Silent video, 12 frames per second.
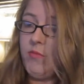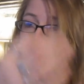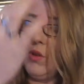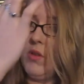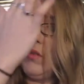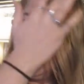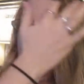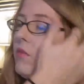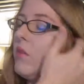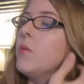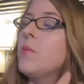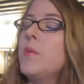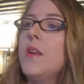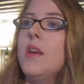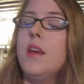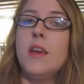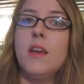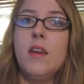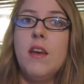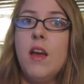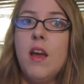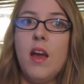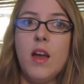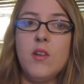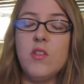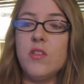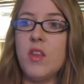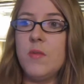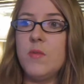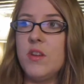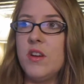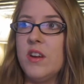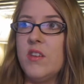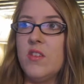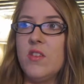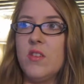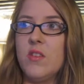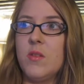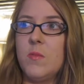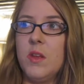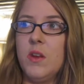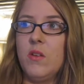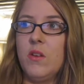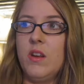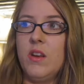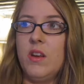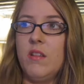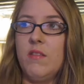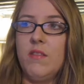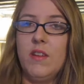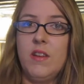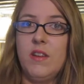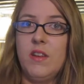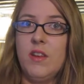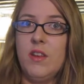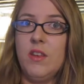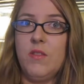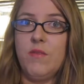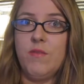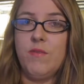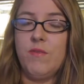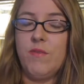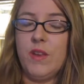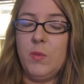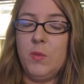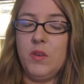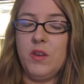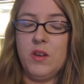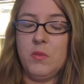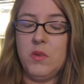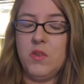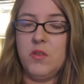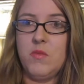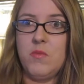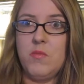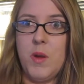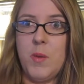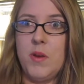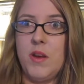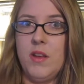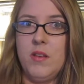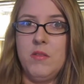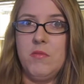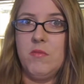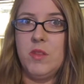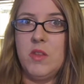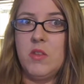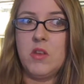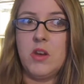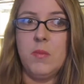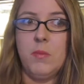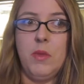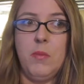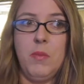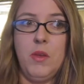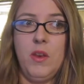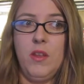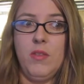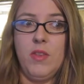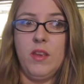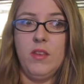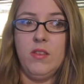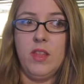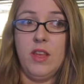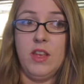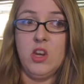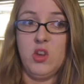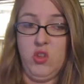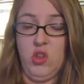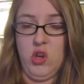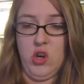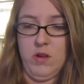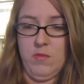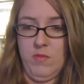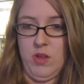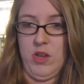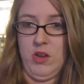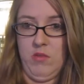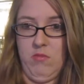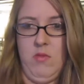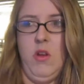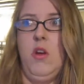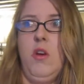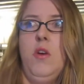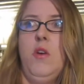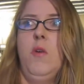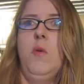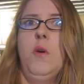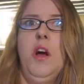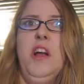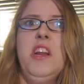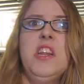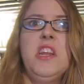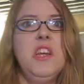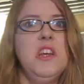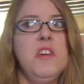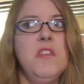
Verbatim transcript: What's going on with my day? I just, I'm sorry, I just saw something on uh, Facebook and I'm just, my brain stopped commuting things, like it just stopped, like, what?